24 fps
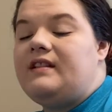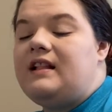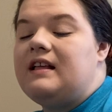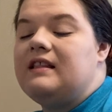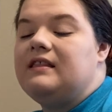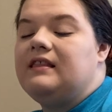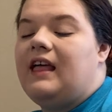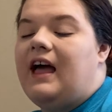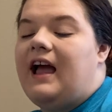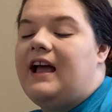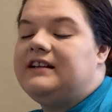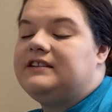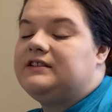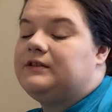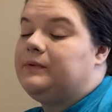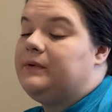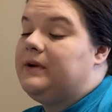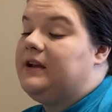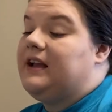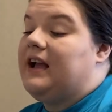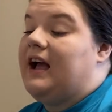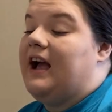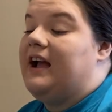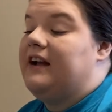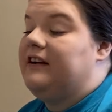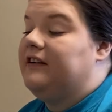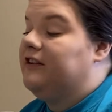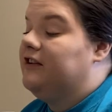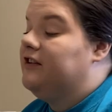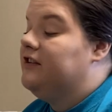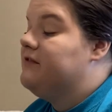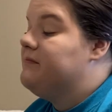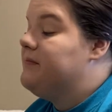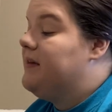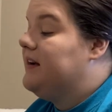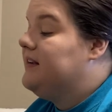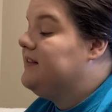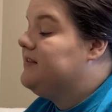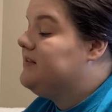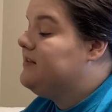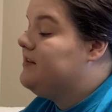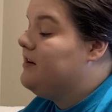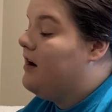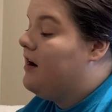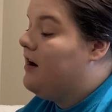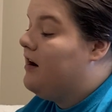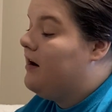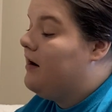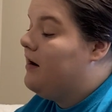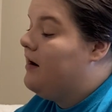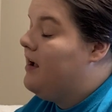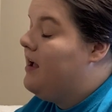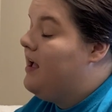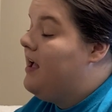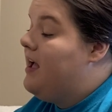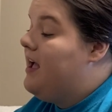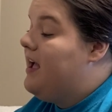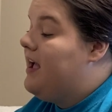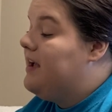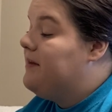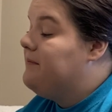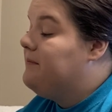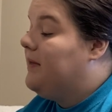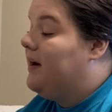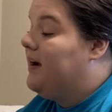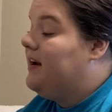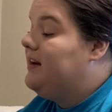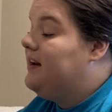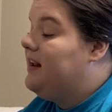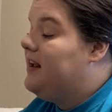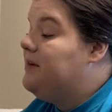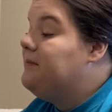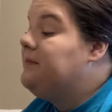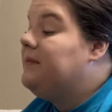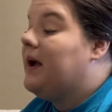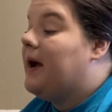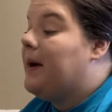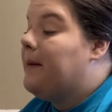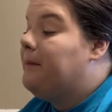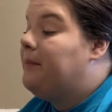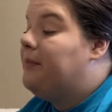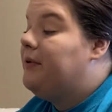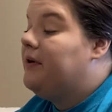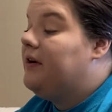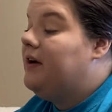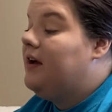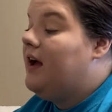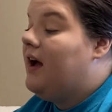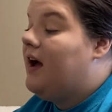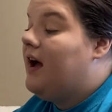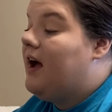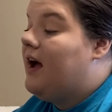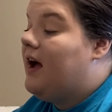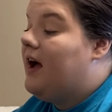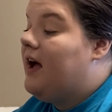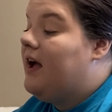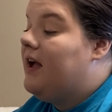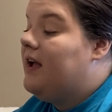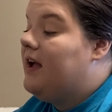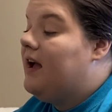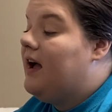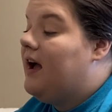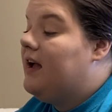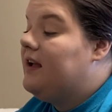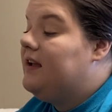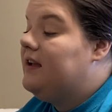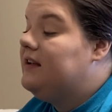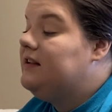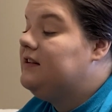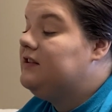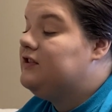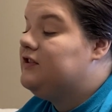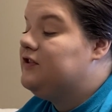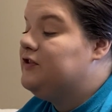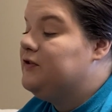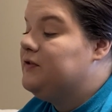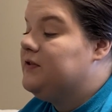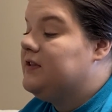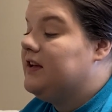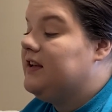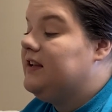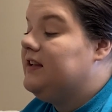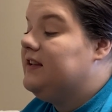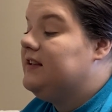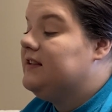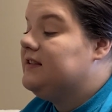Last week, I earned my star, and my name got put into the